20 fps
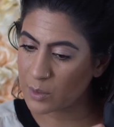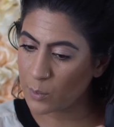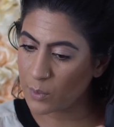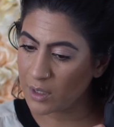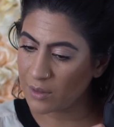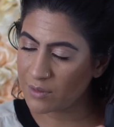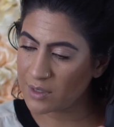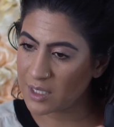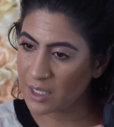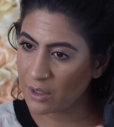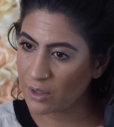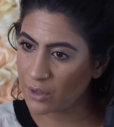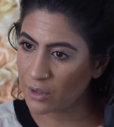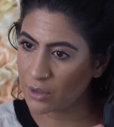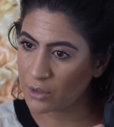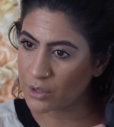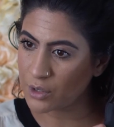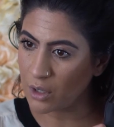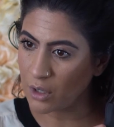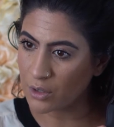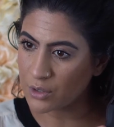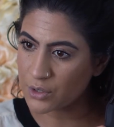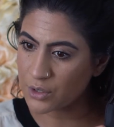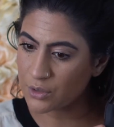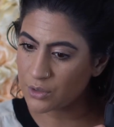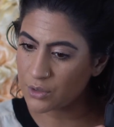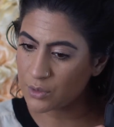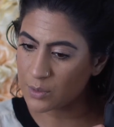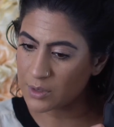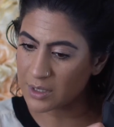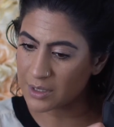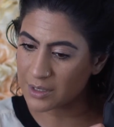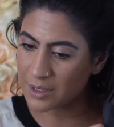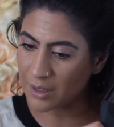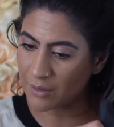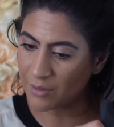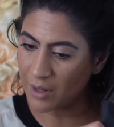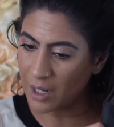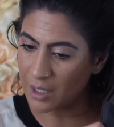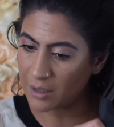What I've seen girls also do is, instead
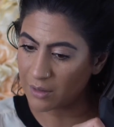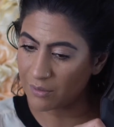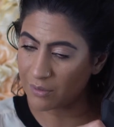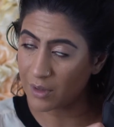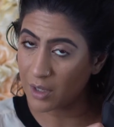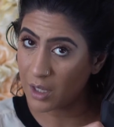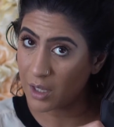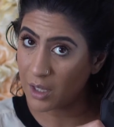of kind of